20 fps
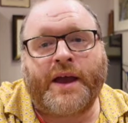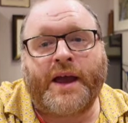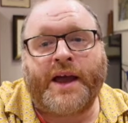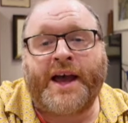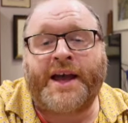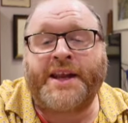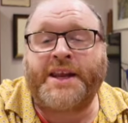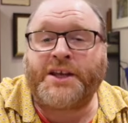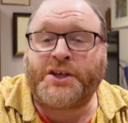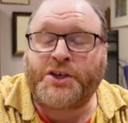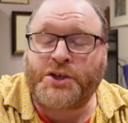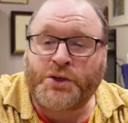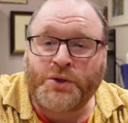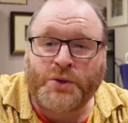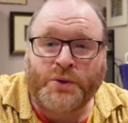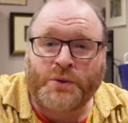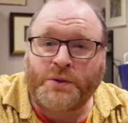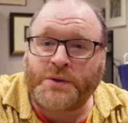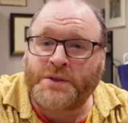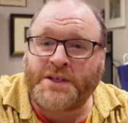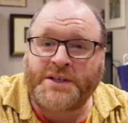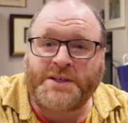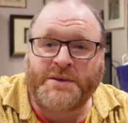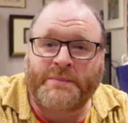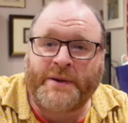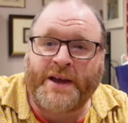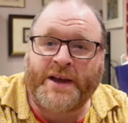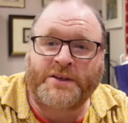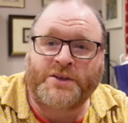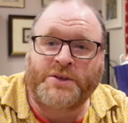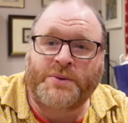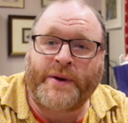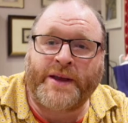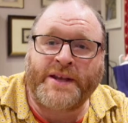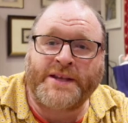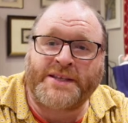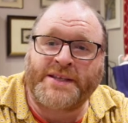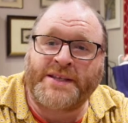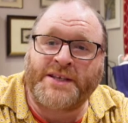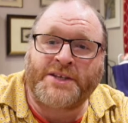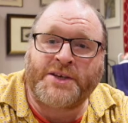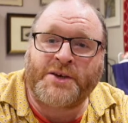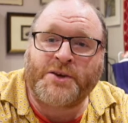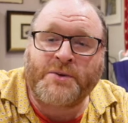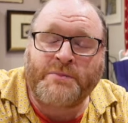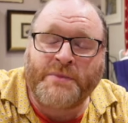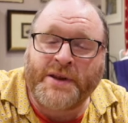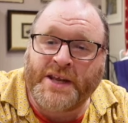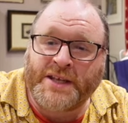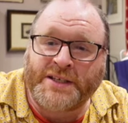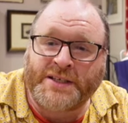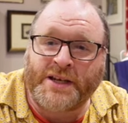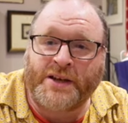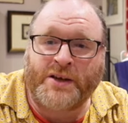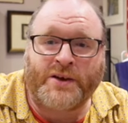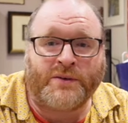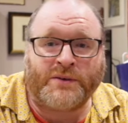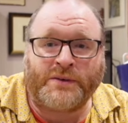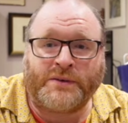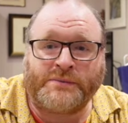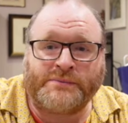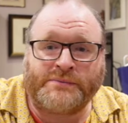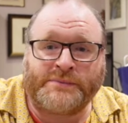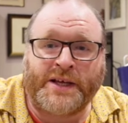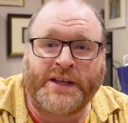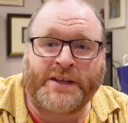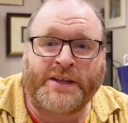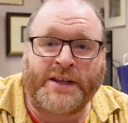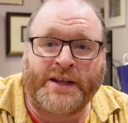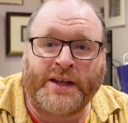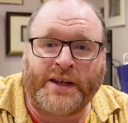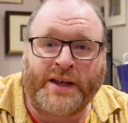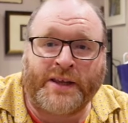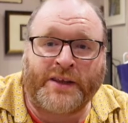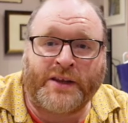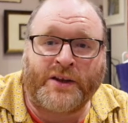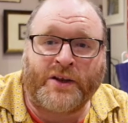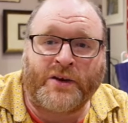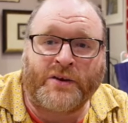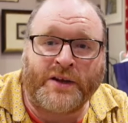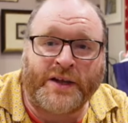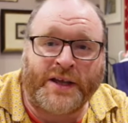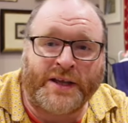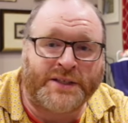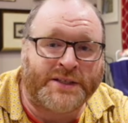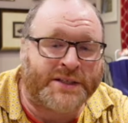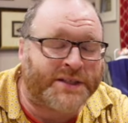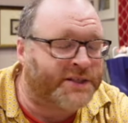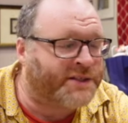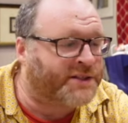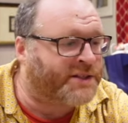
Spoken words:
And it's short, it's about 22 minutes long at the longest.